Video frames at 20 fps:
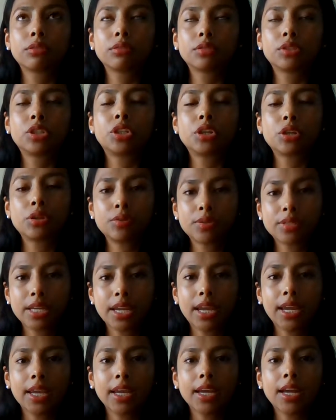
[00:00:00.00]

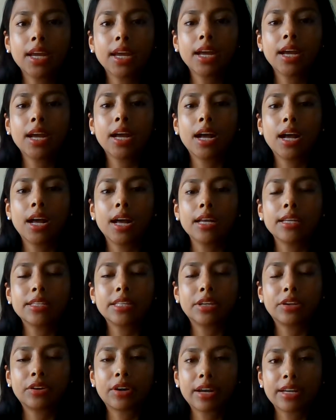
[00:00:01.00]
choosing a
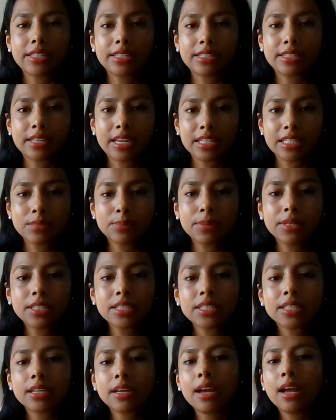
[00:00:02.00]
standardized
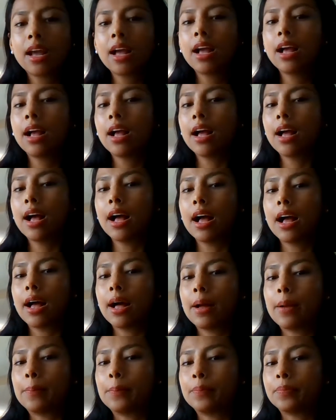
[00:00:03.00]
assessment.
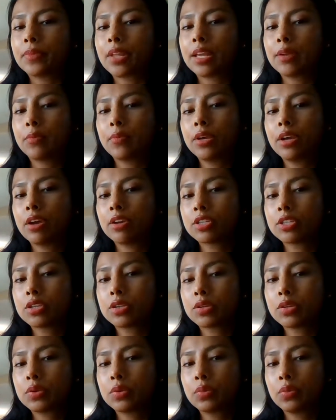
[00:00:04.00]
And we
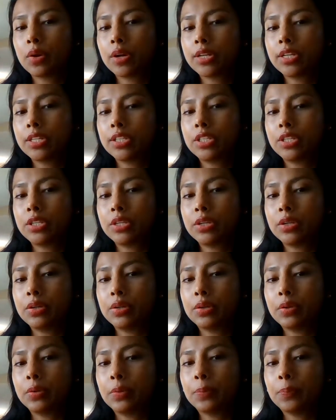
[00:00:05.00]
also wanted
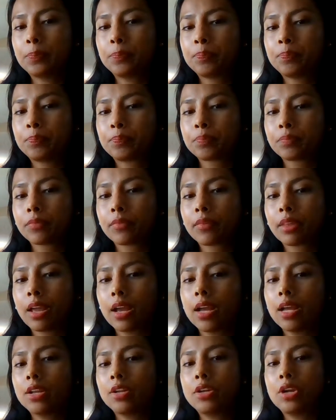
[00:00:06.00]
to
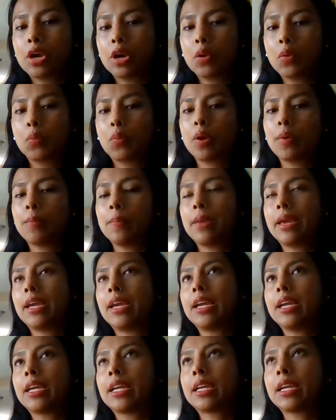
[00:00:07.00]
know what
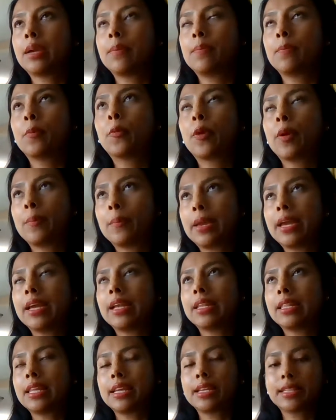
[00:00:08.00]
made
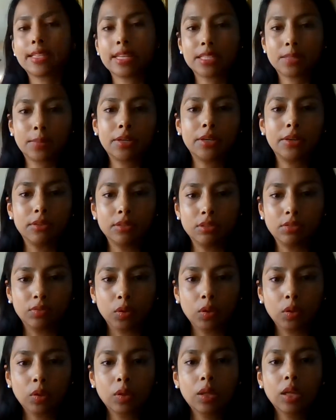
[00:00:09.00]
the assessment
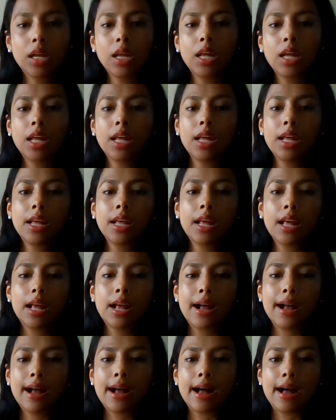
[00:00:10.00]
useful,
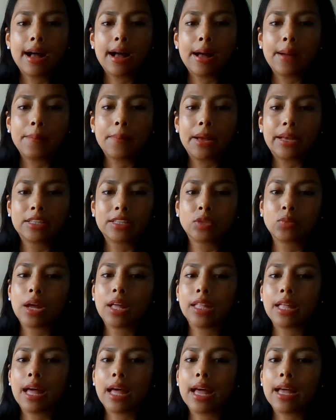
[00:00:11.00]
as
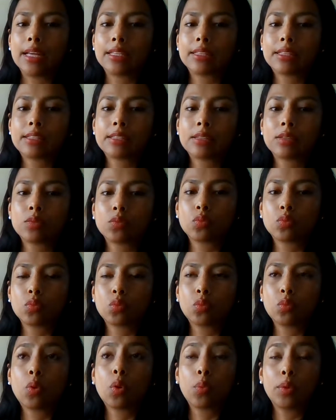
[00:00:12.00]
well as
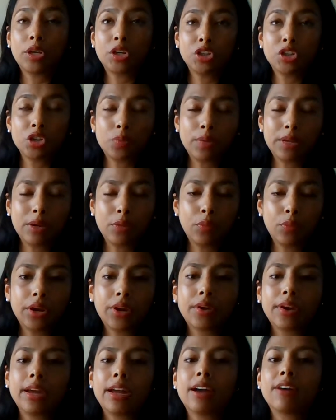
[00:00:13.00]
what we should be
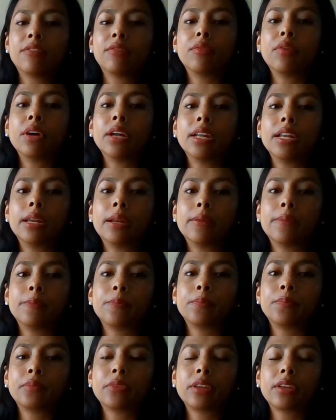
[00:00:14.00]
wary of
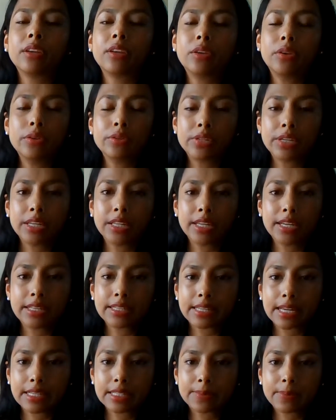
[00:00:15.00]
when using the
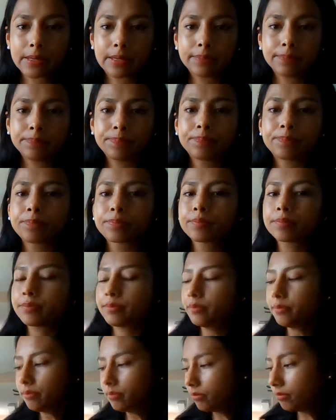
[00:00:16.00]
assessment.
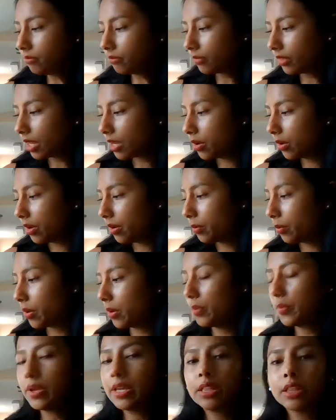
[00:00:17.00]

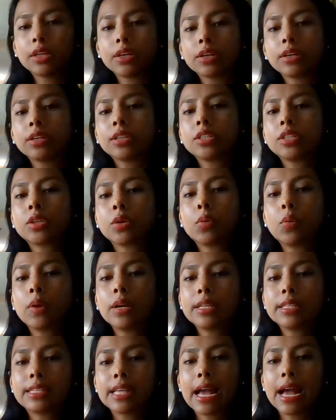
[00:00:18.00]
What we learned
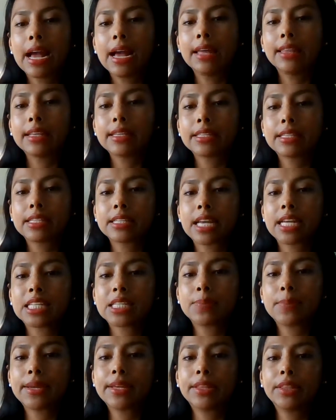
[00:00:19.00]
was that this
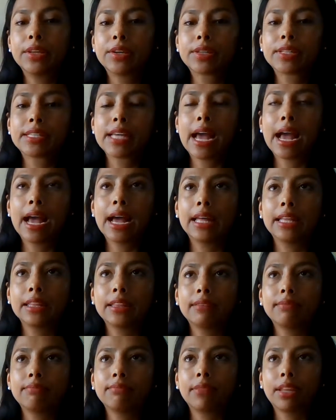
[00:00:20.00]
assessment looks at
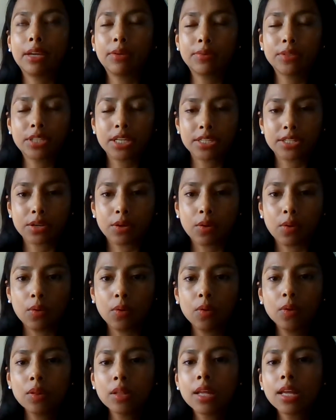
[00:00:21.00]
language as a
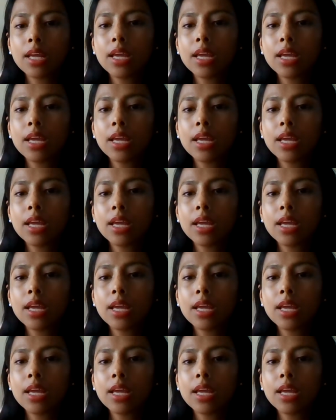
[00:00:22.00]
whole,